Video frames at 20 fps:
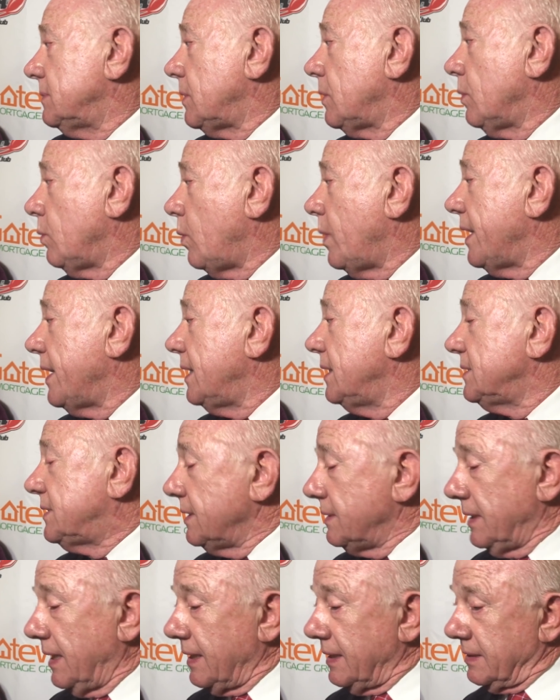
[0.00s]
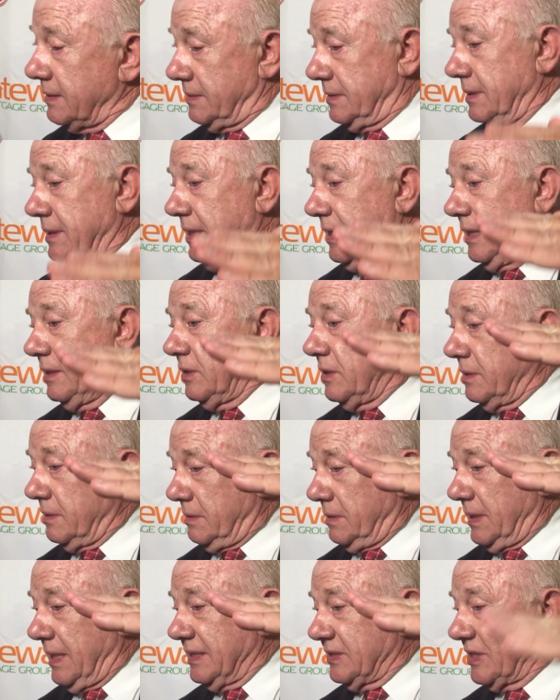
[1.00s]
there are ways, and
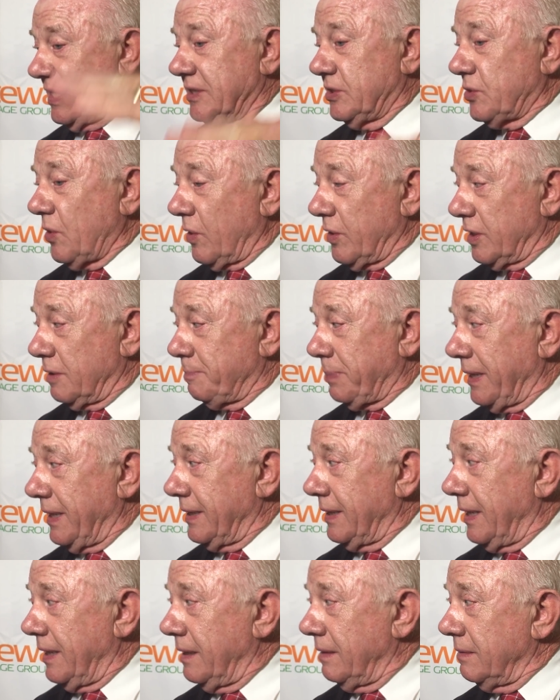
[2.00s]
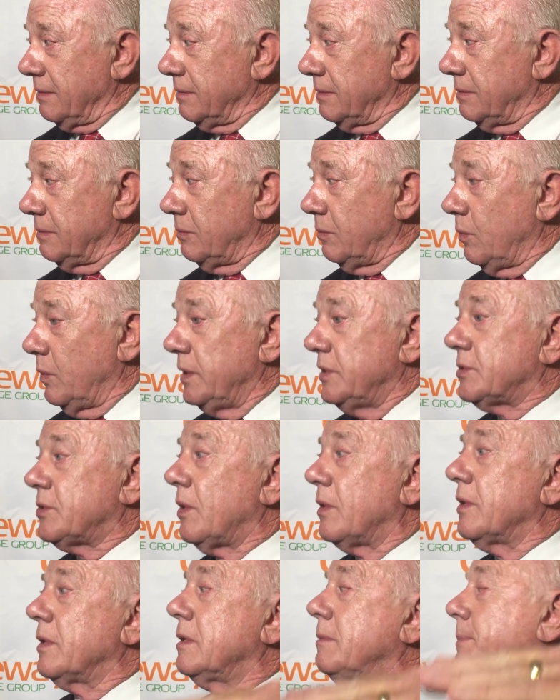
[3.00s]
as they started to play down, we
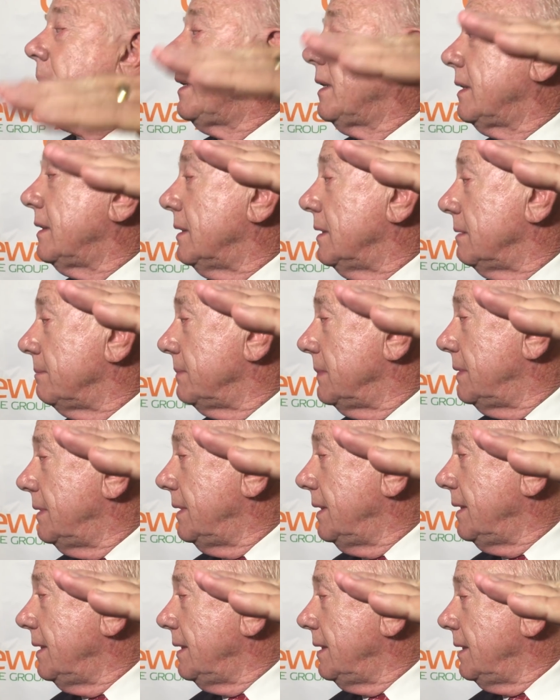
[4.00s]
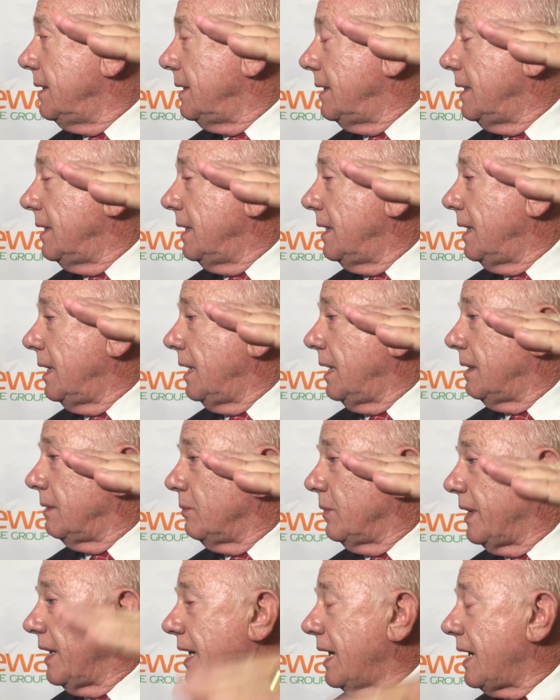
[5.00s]
started to play up. And when